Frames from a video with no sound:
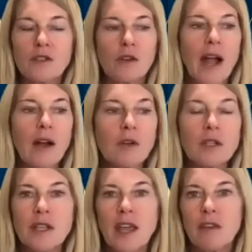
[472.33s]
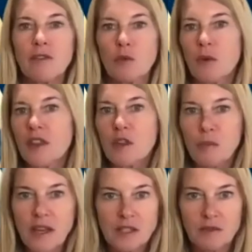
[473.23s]
or how to save, or what are the
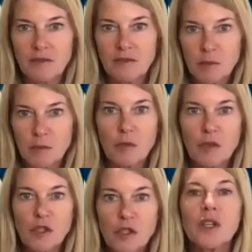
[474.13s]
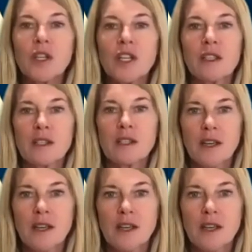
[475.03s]
best investment opportunities,